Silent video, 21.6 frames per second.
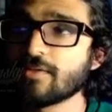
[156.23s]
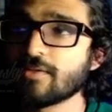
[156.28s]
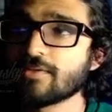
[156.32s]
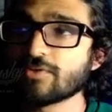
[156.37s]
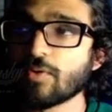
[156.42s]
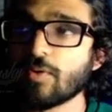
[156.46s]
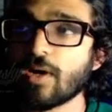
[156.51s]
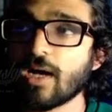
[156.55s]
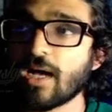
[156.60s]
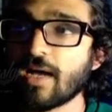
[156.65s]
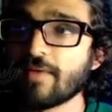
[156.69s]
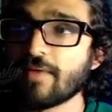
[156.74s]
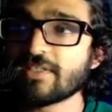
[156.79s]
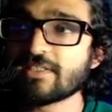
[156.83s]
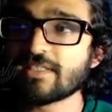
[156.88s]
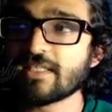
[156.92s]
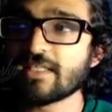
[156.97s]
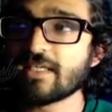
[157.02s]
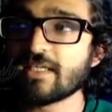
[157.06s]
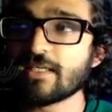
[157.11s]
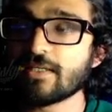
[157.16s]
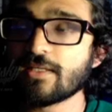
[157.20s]
So
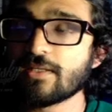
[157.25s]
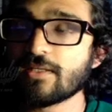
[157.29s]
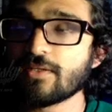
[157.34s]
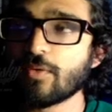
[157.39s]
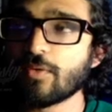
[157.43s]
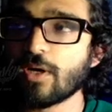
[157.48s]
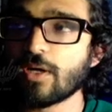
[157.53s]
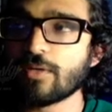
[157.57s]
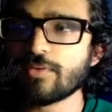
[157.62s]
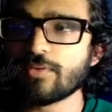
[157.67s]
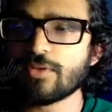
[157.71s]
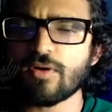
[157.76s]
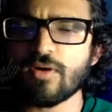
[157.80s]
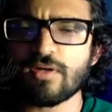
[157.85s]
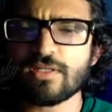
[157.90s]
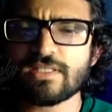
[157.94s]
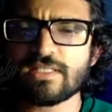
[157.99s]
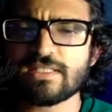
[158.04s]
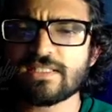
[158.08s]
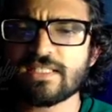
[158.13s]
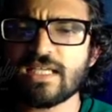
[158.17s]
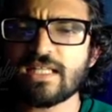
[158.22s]
obviously,
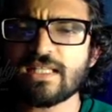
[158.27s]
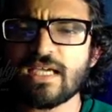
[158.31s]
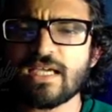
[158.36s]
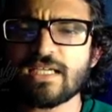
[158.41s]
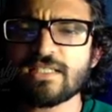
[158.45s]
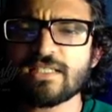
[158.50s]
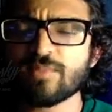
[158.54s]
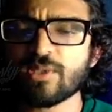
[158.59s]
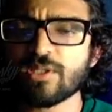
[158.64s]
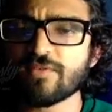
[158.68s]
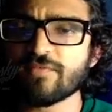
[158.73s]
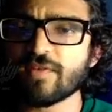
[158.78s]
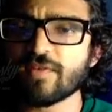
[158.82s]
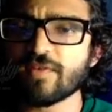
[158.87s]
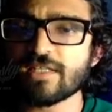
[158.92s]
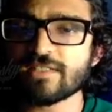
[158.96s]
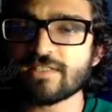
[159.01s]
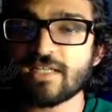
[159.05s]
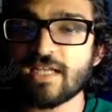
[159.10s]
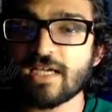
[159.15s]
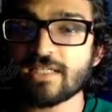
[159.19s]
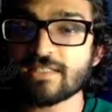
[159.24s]
it's got the highest bullet
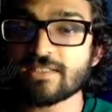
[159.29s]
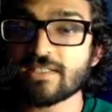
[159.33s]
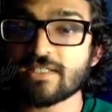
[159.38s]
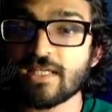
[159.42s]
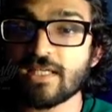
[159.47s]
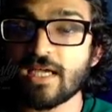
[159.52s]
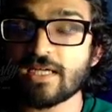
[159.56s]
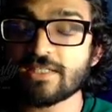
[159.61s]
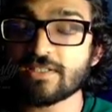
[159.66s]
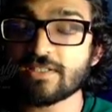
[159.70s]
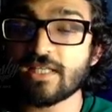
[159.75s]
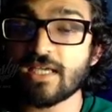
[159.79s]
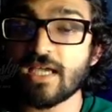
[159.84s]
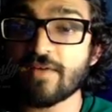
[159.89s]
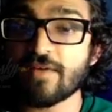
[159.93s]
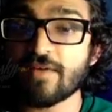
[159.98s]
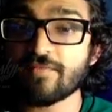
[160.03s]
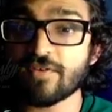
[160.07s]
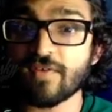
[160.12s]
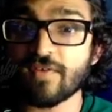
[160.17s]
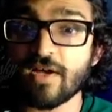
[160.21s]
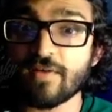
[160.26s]
velocity actually
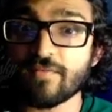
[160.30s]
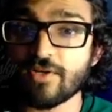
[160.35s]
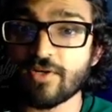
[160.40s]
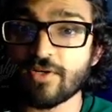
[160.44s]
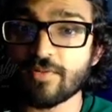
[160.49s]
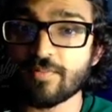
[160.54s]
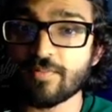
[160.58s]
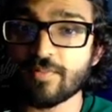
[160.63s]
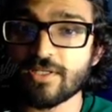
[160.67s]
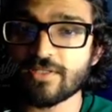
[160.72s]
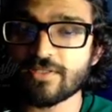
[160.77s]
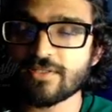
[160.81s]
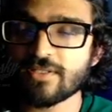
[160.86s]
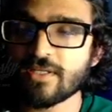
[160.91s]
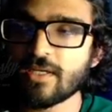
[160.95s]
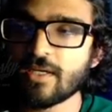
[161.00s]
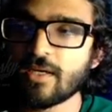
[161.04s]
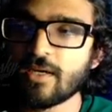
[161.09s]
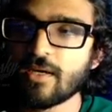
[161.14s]
after 500 meters.